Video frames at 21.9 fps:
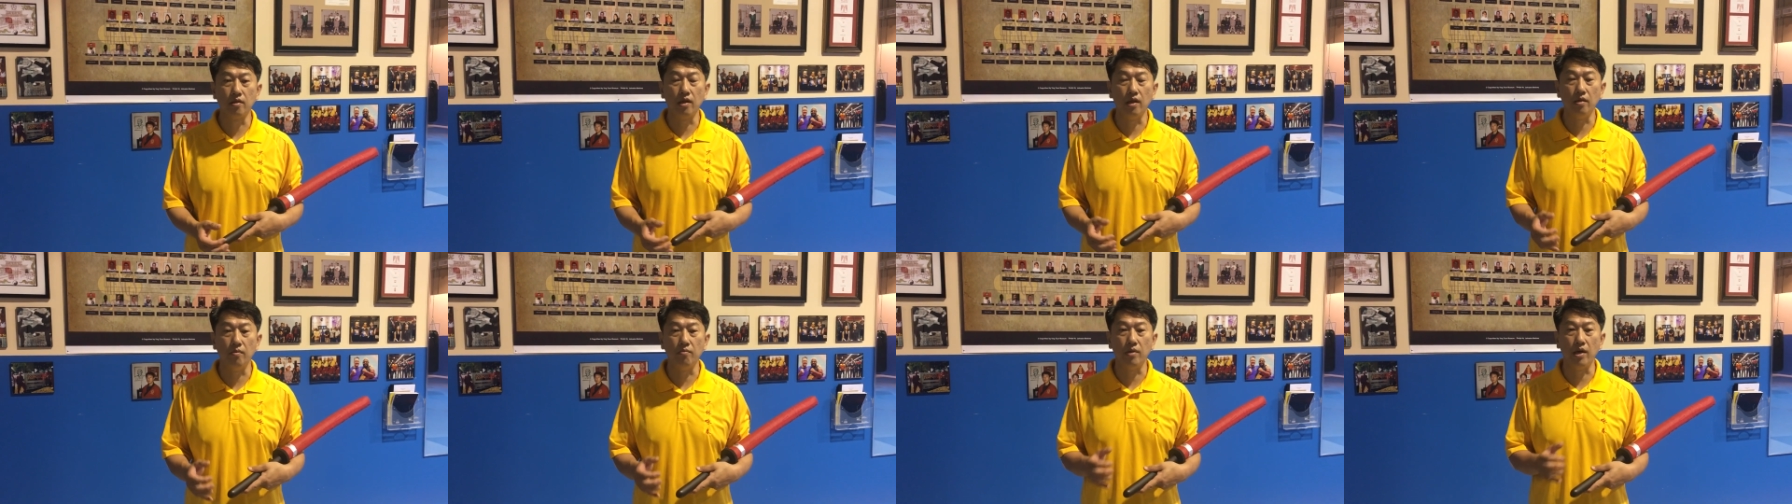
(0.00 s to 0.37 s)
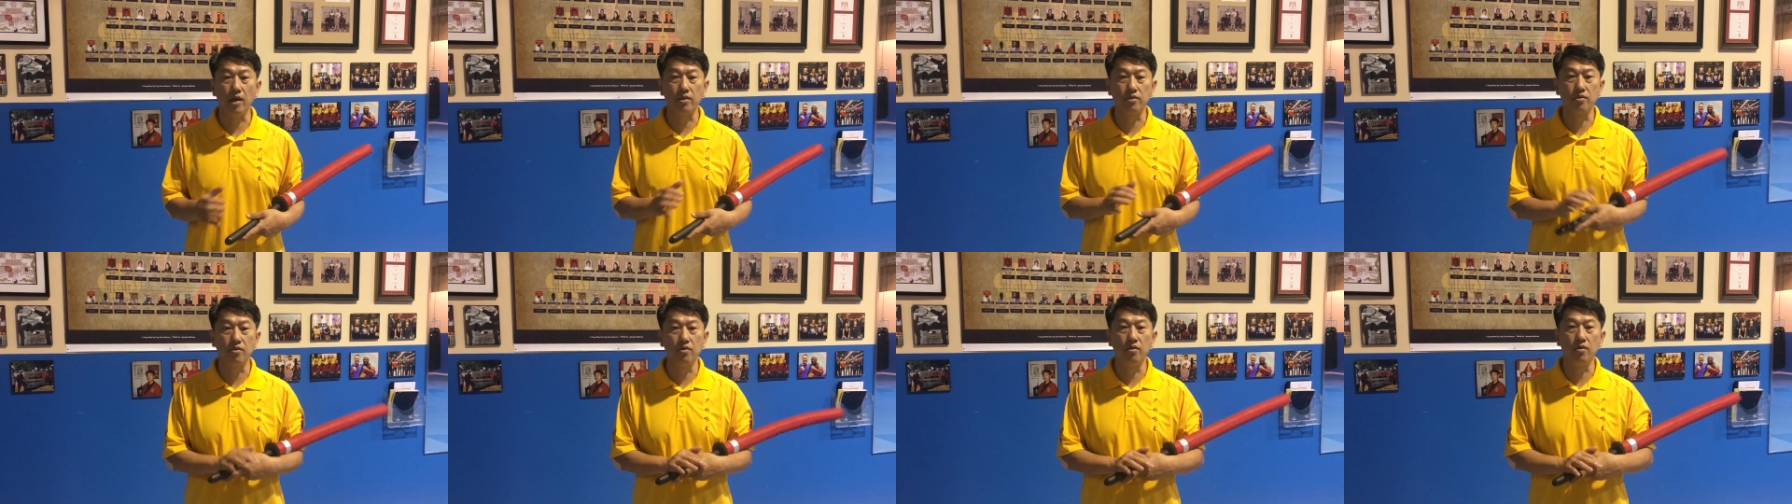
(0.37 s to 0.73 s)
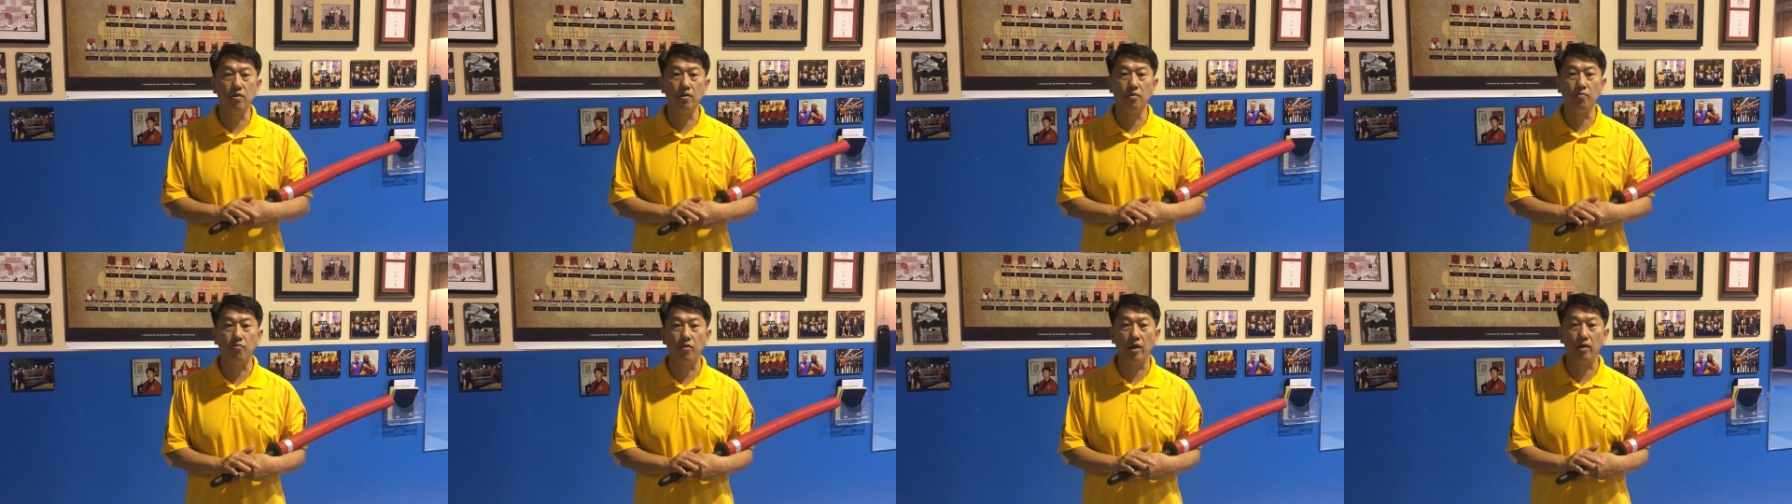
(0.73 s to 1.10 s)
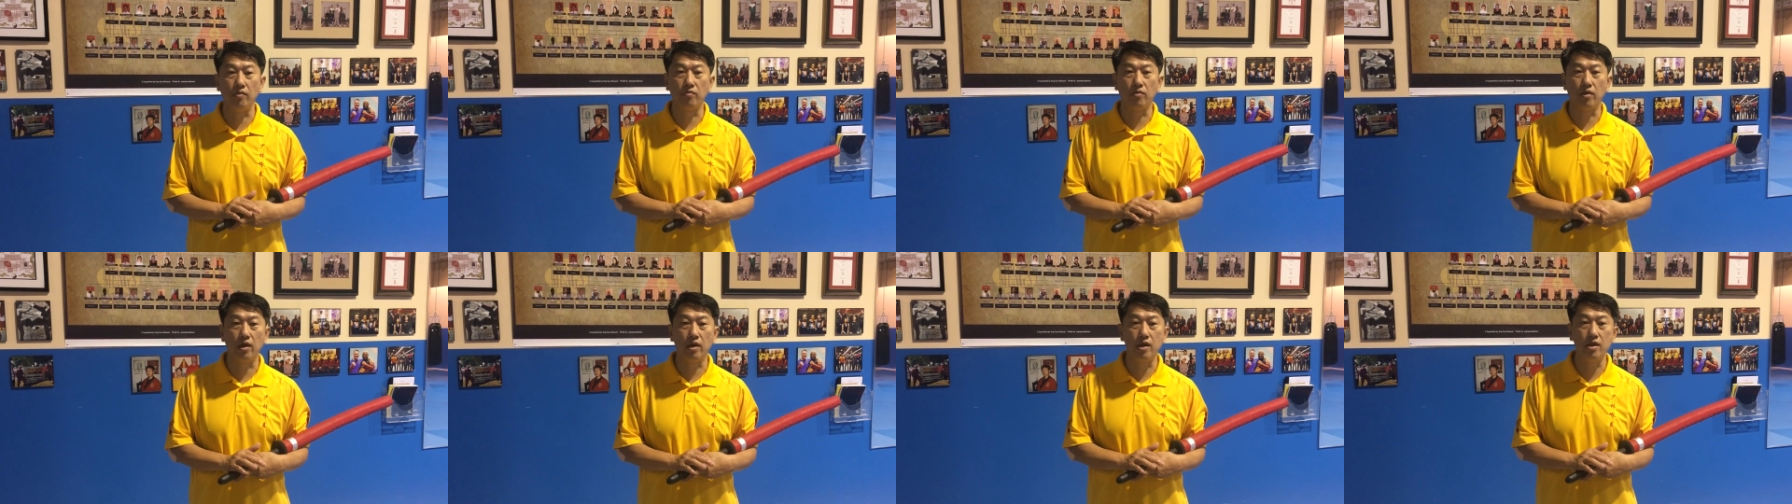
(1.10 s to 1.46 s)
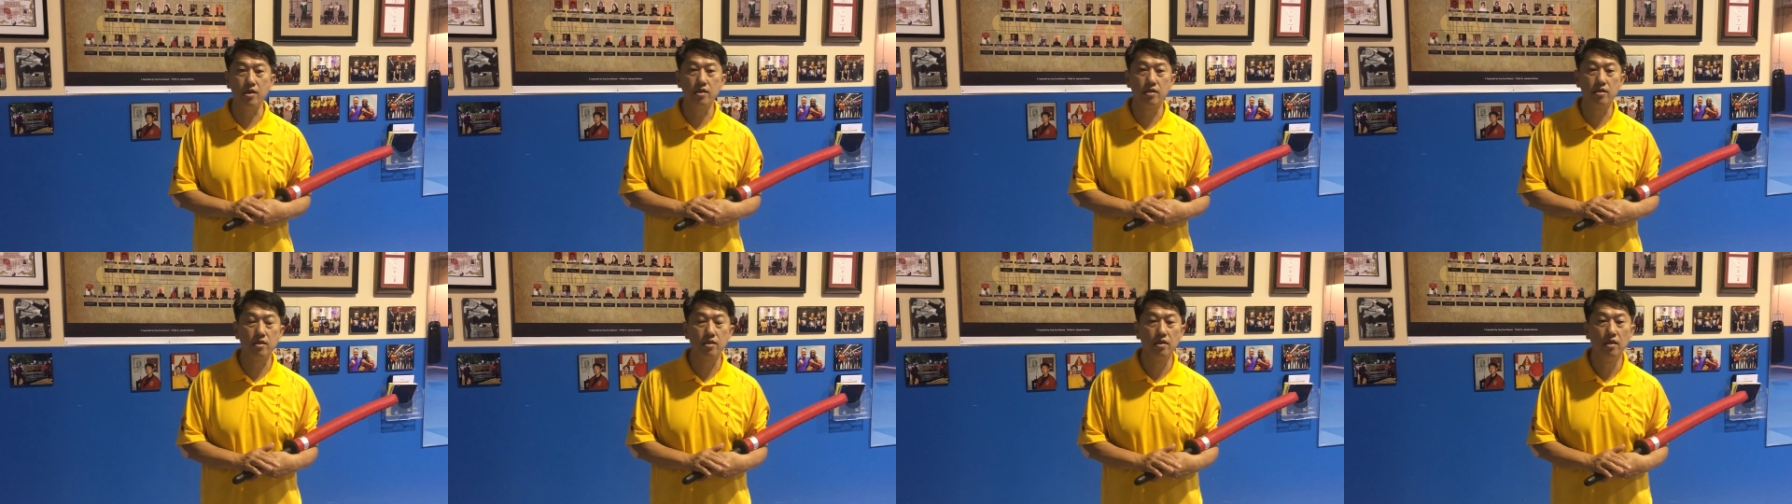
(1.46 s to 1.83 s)
okay, Master Brad
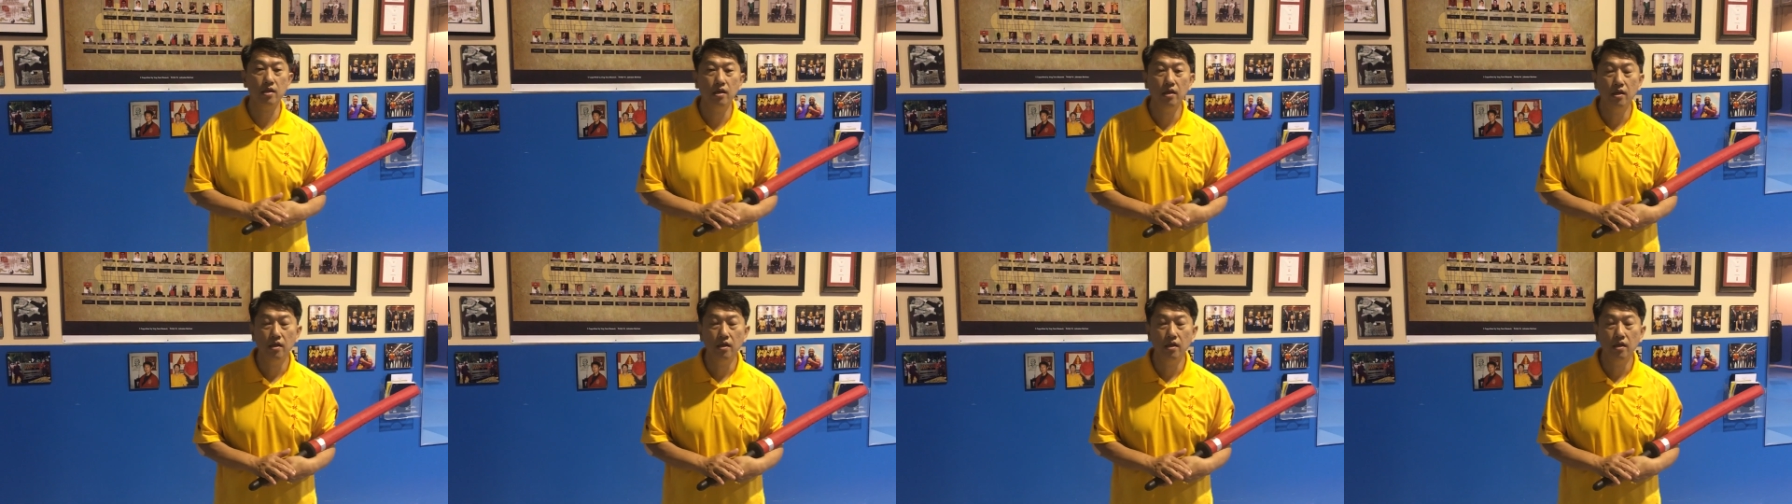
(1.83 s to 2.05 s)
Ryan's.